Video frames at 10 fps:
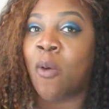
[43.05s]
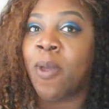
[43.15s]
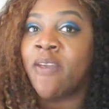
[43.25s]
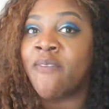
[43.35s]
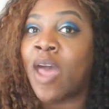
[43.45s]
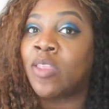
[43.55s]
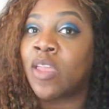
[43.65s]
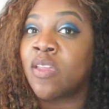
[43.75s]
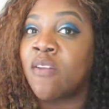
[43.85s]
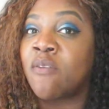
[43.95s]
I went and found
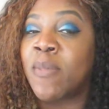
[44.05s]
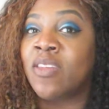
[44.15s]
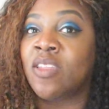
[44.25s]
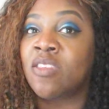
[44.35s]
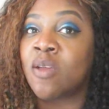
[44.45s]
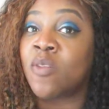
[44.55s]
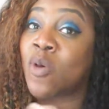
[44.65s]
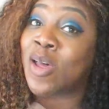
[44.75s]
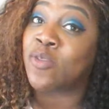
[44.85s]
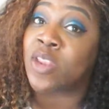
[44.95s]
out the information in terms
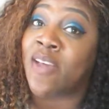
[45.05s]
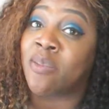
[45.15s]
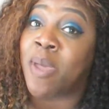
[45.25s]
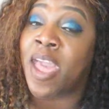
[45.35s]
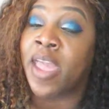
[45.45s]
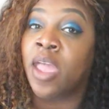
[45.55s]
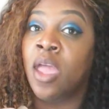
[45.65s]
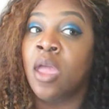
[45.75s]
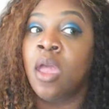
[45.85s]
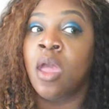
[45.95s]
of what I was going to have to pay,
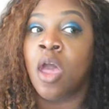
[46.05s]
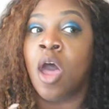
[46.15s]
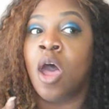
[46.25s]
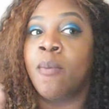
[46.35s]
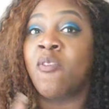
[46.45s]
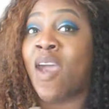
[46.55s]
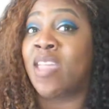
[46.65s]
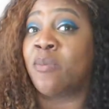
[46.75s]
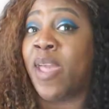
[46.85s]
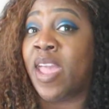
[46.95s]
if I
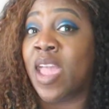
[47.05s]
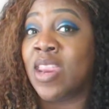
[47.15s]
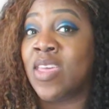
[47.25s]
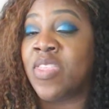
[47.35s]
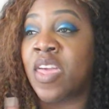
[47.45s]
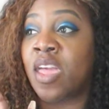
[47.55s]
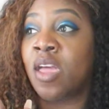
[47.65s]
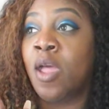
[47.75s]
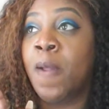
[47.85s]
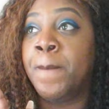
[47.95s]
had to pay
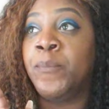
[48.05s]
anything.